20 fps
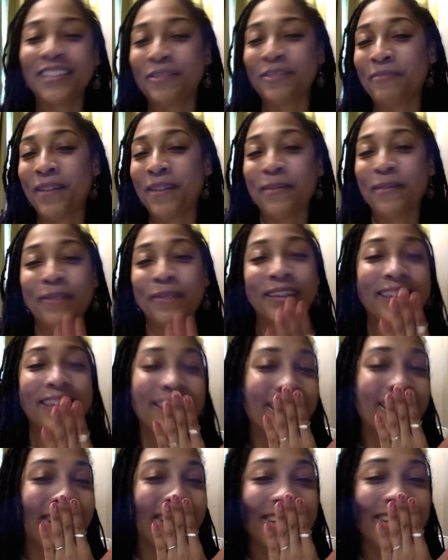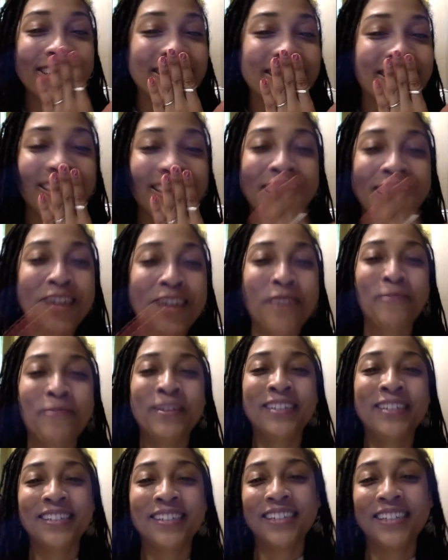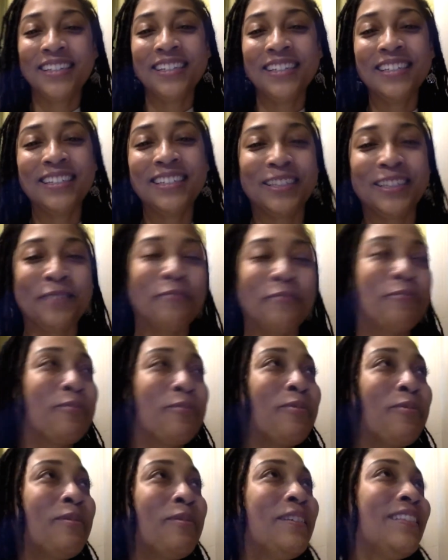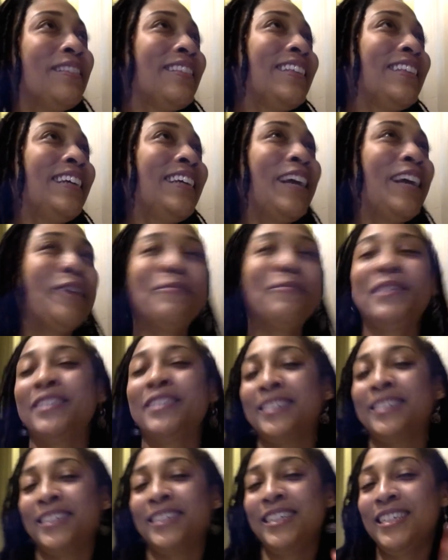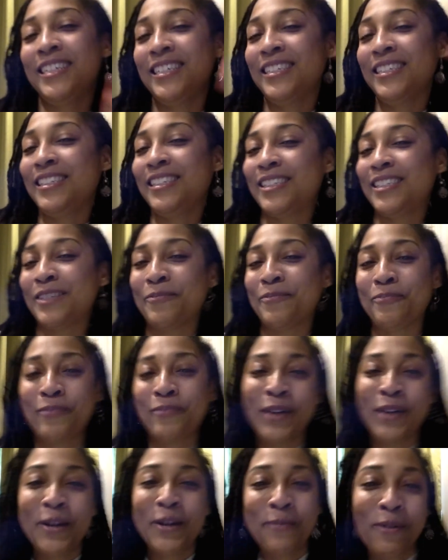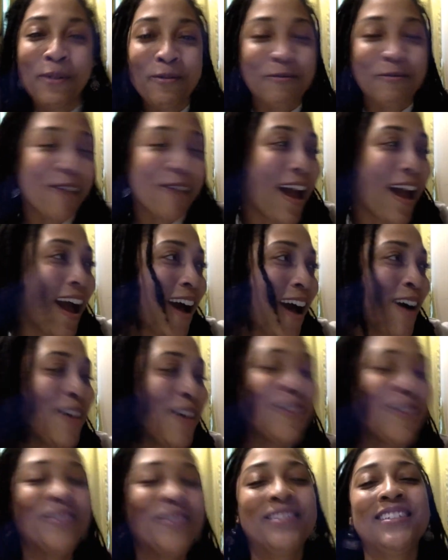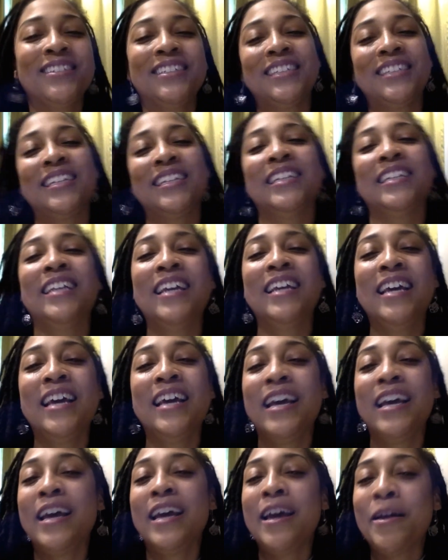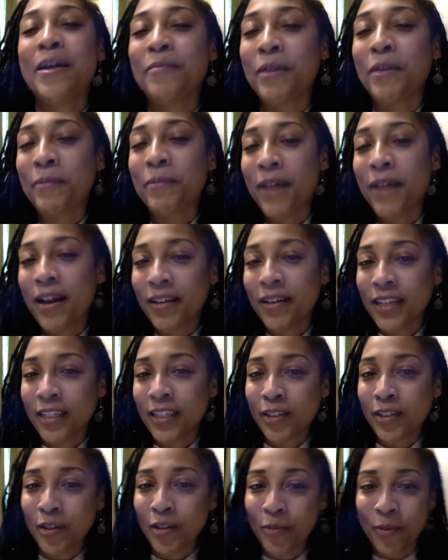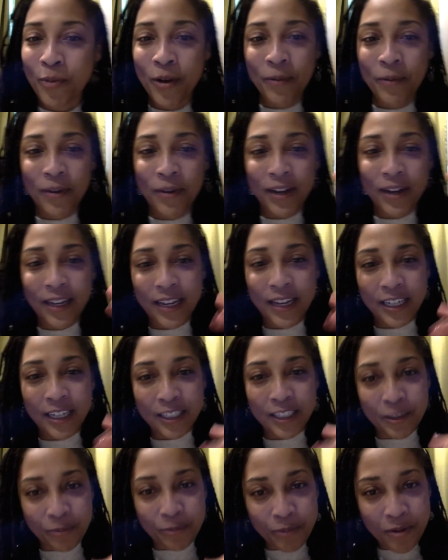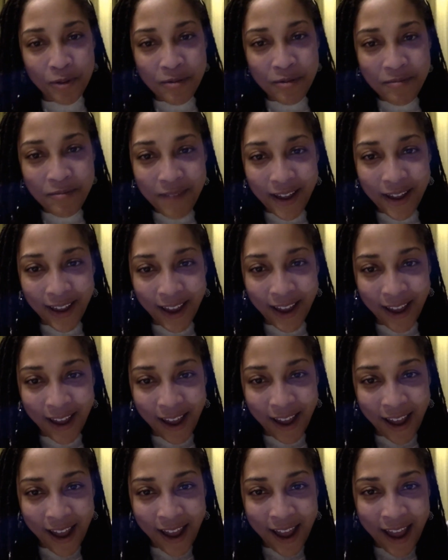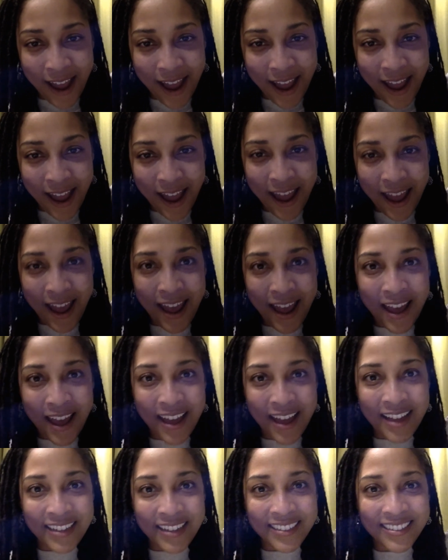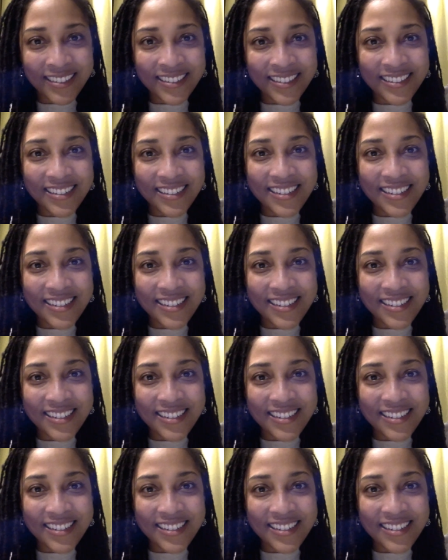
and maybe kiss the images and print the images and put them around, and maybe I'll get to a point where I can actually put my hand